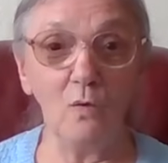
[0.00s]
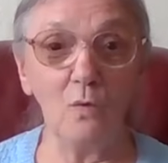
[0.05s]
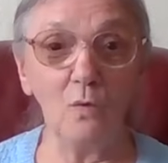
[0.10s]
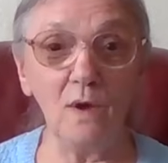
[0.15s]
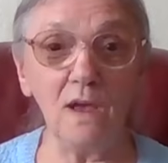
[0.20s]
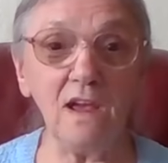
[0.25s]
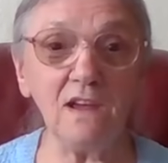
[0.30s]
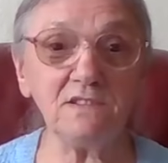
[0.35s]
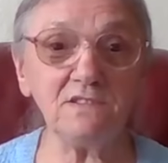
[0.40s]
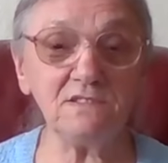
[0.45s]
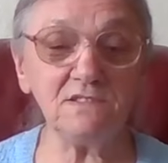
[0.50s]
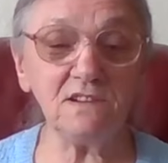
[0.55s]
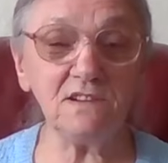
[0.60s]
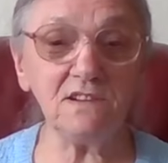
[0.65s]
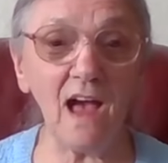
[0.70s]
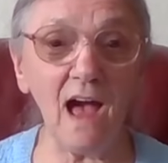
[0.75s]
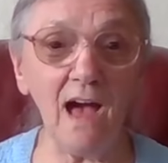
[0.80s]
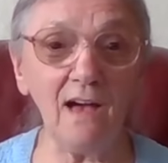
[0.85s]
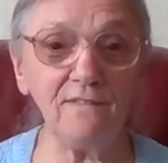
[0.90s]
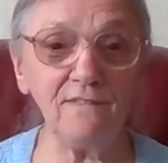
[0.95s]
A
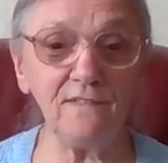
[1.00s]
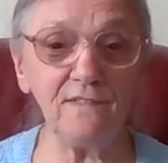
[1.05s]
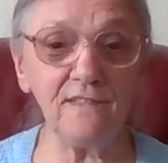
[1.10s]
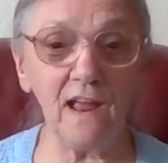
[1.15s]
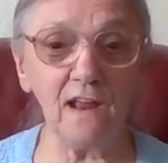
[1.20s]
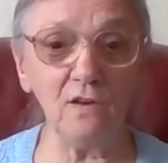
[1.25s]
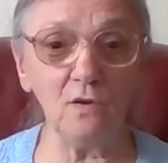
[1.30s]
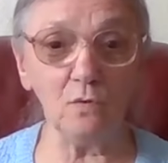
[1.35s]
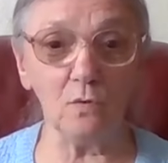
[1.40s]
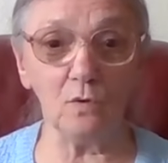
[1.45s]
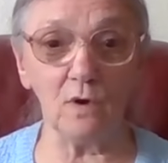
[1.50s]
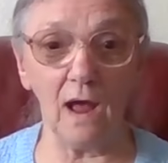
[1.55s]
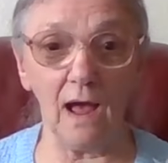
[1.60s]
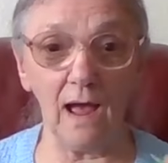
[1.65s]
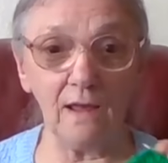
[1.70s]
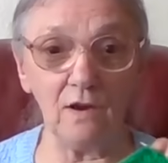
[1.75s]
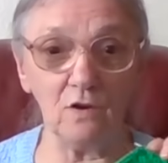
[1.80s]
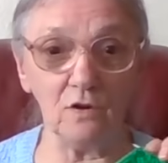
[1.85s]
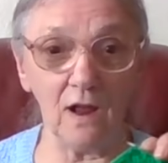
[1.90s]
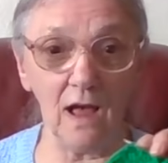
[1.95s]
wasted afternoon.
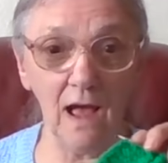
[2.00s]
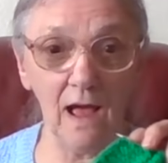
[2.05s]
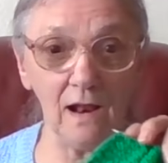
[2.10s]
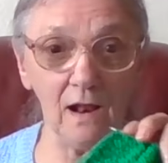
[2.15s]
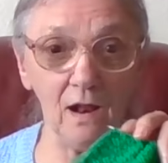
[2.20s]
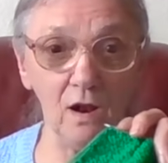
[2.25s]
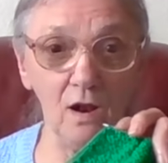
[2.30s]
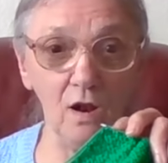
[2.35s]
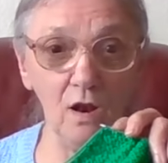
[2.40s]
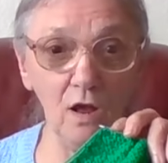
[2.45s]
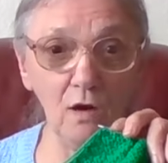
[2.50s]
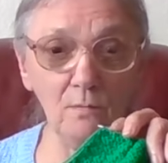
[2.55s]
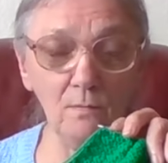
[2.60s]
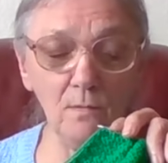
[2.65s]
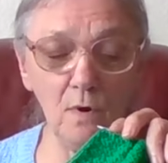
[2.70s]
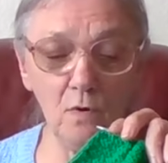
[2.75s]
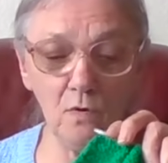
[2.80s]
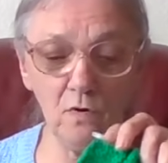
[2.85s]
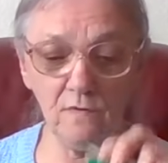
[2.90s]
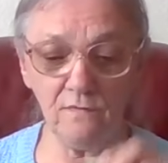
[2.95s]
I could have had a
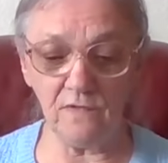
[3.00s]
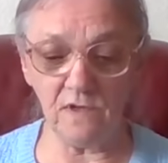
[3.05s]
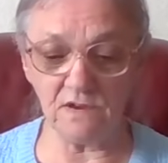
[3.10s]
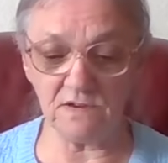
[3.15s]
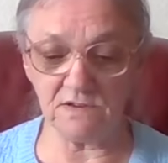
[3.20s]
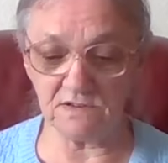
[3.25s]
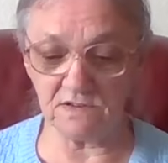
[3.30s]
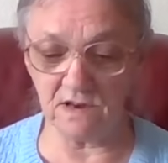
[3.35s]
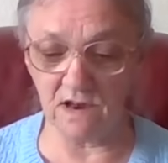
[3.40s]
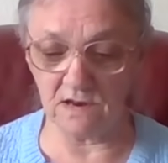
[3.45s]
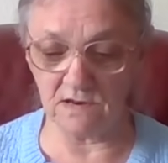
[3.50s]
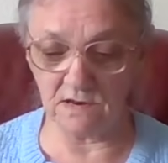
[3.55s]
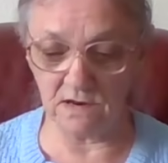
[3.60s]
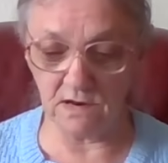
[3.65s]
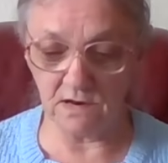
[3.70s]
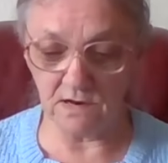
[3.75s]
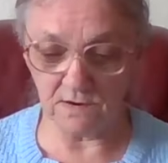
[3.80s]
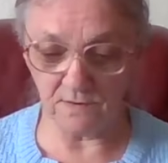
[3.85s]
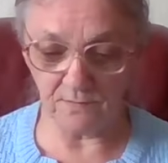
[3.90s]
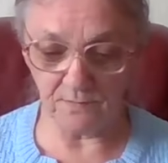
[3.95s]
lot more of this
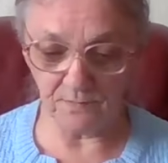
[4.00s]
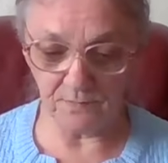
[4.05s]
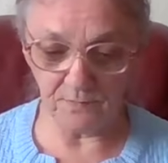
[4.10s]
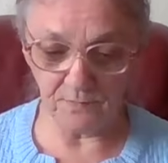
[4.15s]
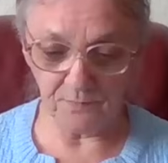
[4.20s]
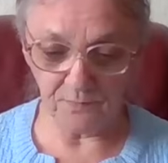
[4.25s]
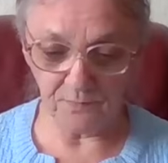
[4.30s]
knitted.